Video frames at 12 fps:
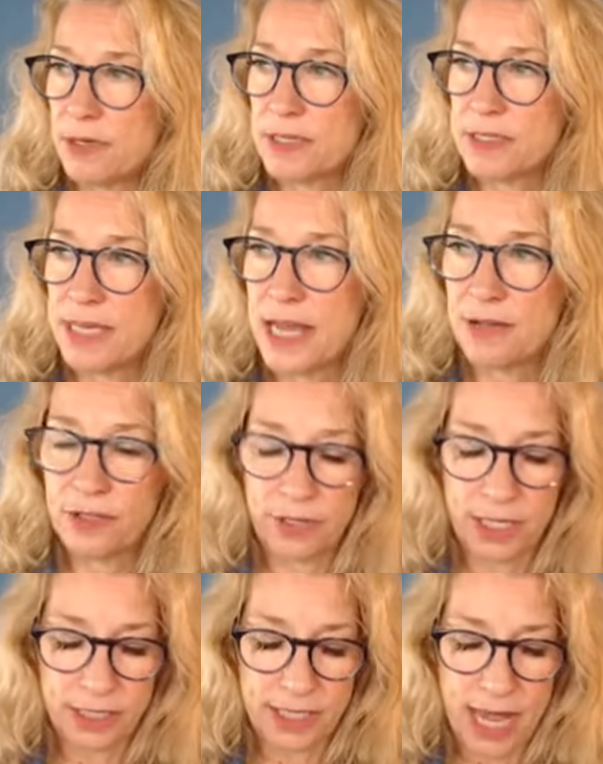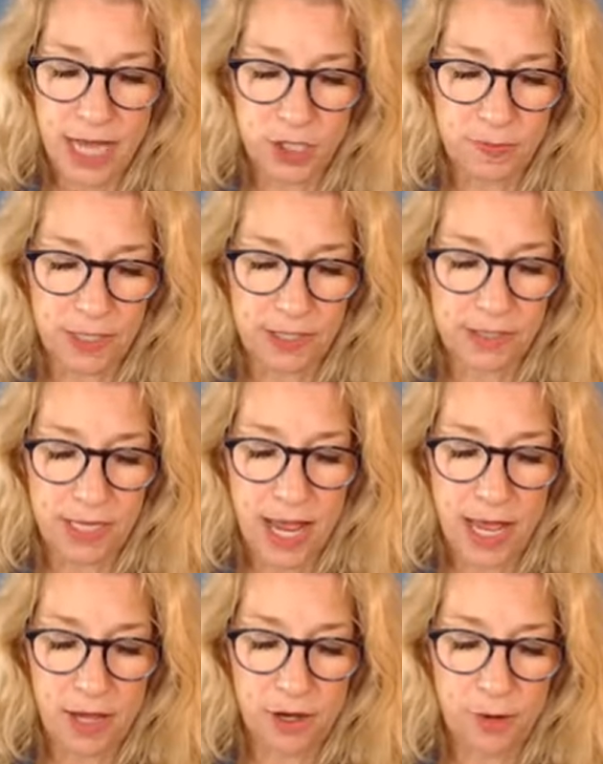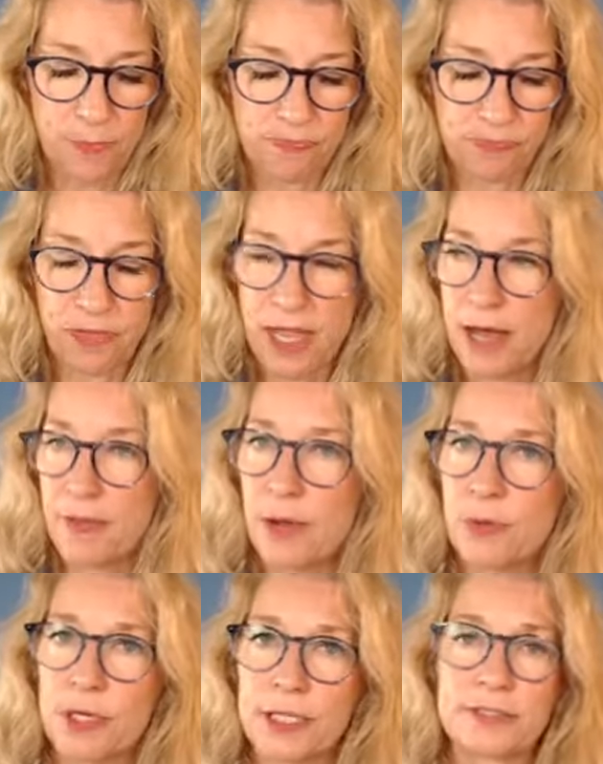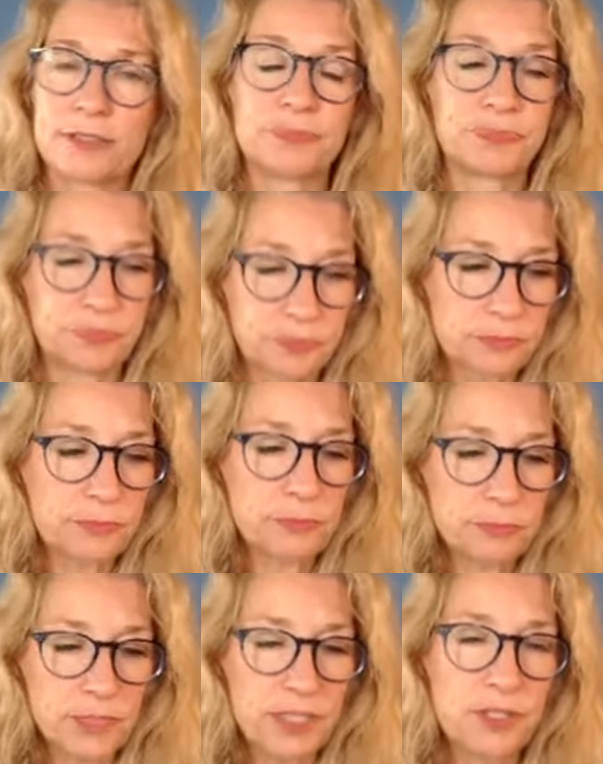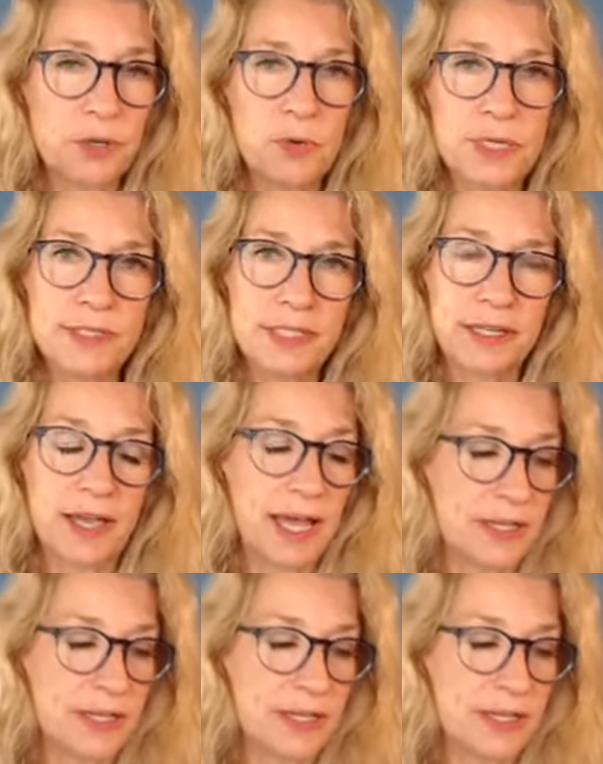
downloading attachments and how that works. So once again, I